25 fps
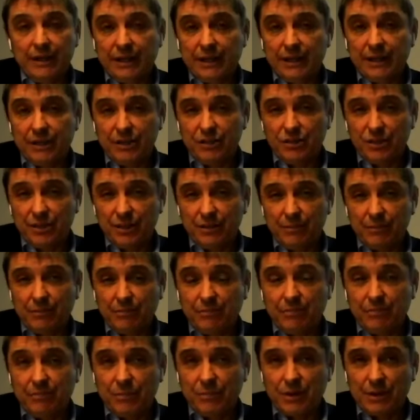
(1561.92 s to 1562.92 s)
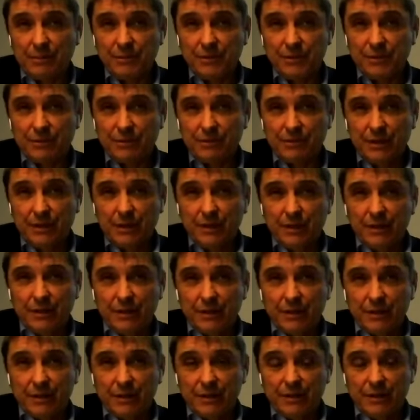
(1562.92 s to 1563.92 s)
engage in perhaps
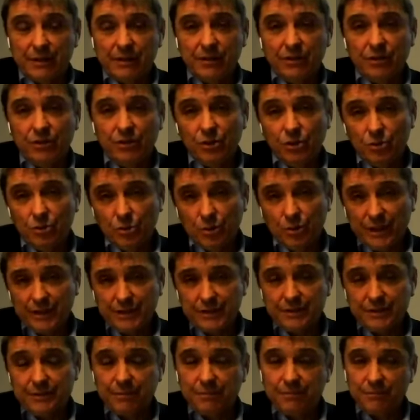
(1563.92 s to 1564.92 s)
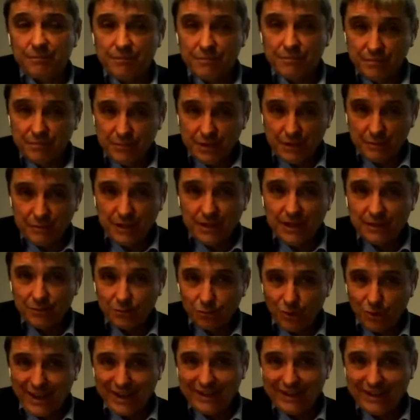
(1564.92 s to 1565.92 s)
new ways, maybe
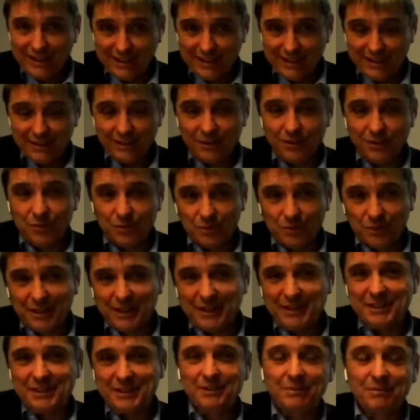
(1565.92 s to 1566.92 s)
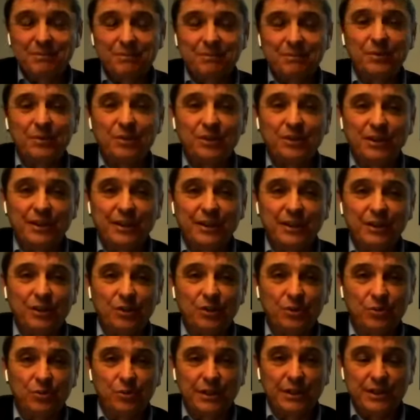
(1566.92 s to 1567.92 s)
not radically new ways, but
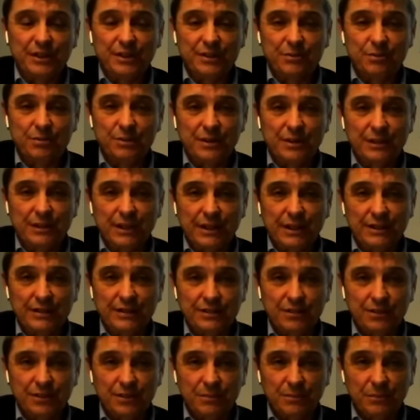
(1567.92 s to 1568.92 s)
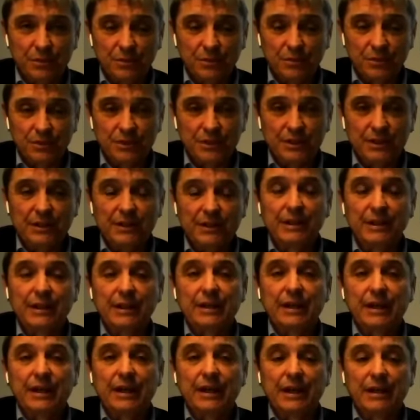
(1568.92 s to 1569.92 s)
in new ways with the lessor community
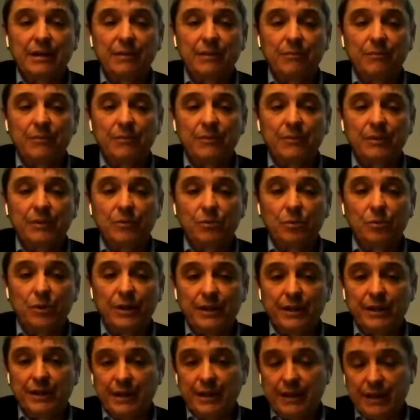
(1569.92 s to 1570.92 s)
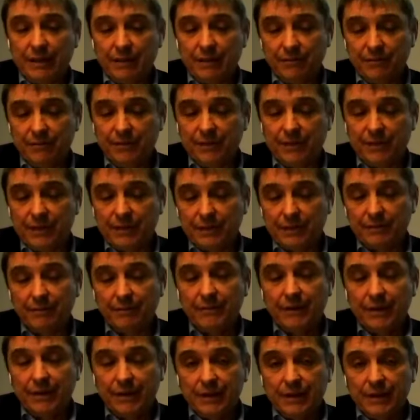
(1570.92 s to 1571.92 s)
when they have
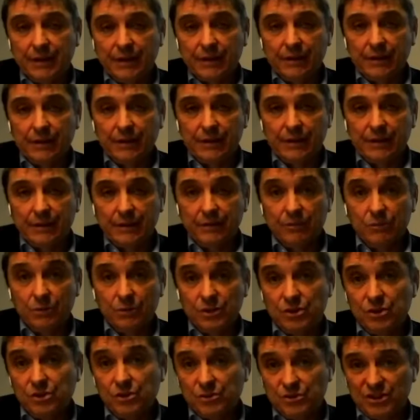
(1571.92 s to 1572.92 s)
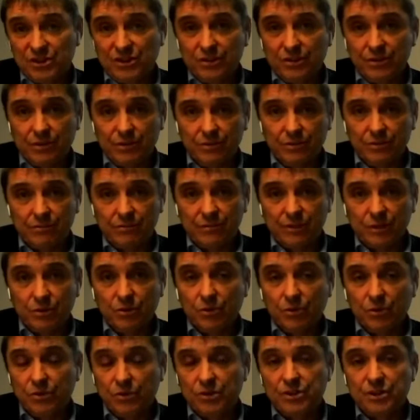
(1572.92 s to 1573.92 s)
reduced their
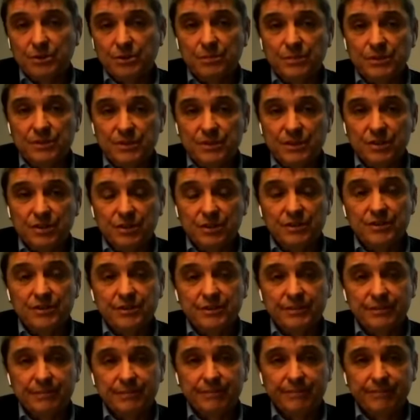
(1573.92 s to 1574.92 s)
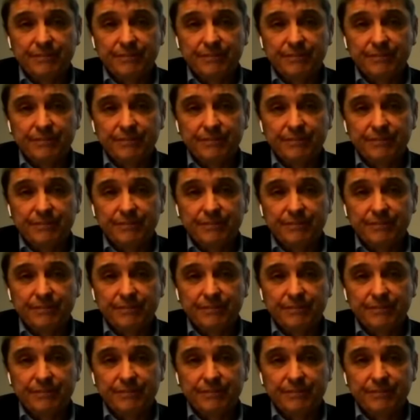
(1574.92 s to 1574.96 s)
ownership positions.